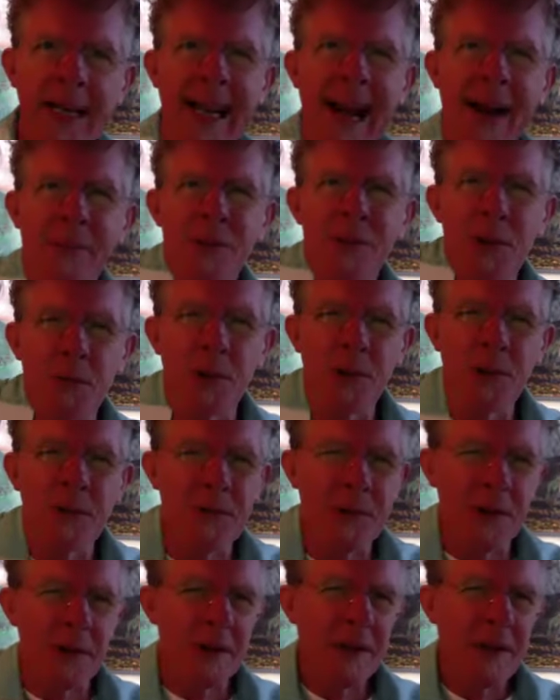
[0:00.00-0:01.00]
comfortable
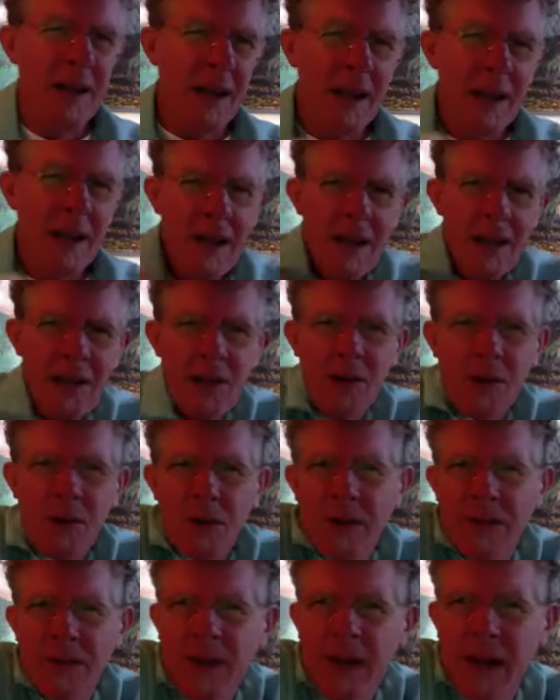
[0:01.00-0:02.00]
for,
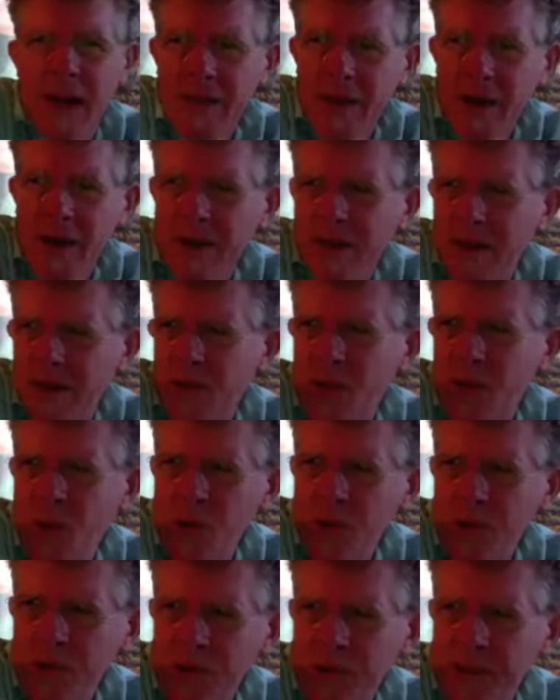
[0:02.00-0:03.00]
if you have it on a
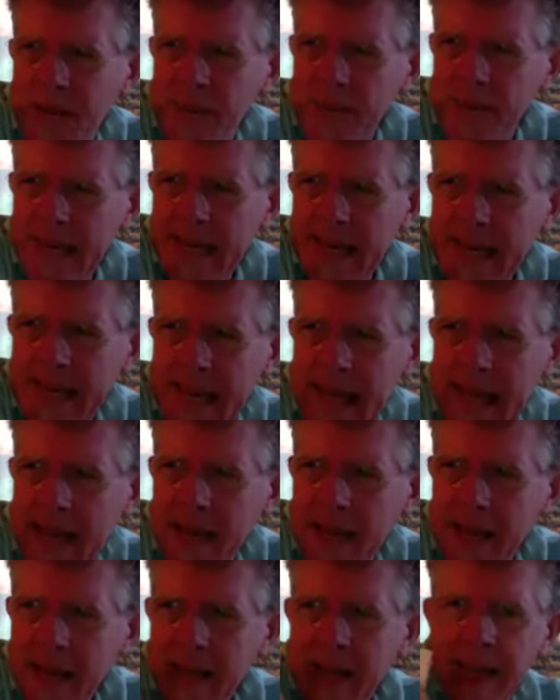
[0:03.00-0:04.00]
shoulder or something like
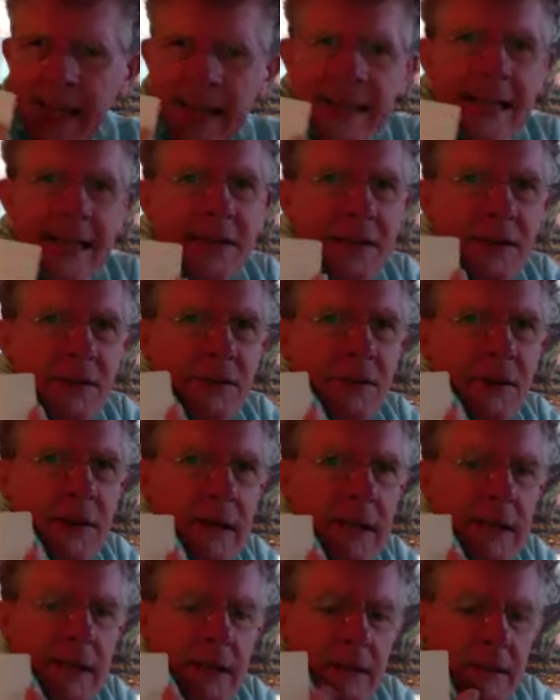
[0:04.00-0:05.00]
that, it doesn't
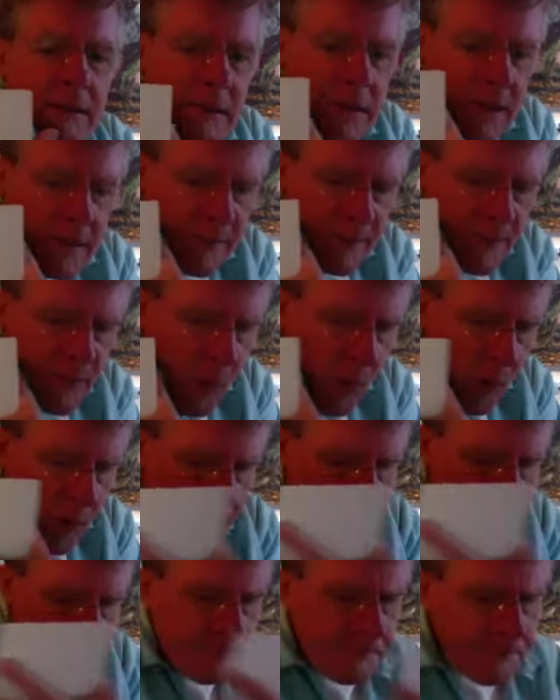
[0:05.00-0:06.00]
really
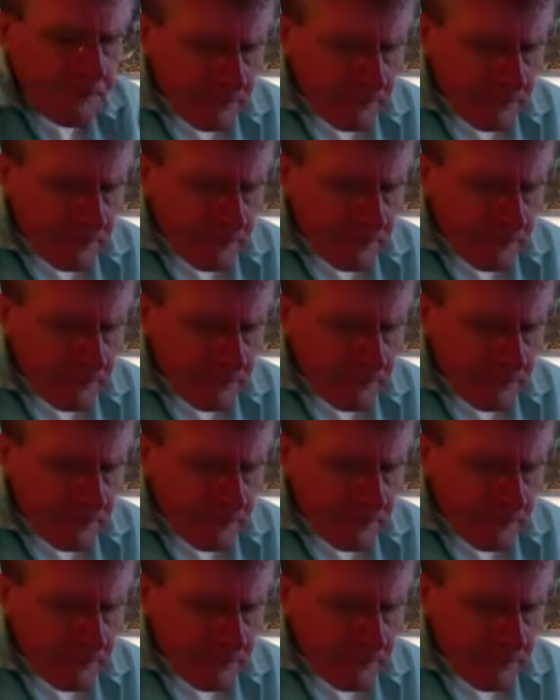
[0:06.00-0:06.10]
conform.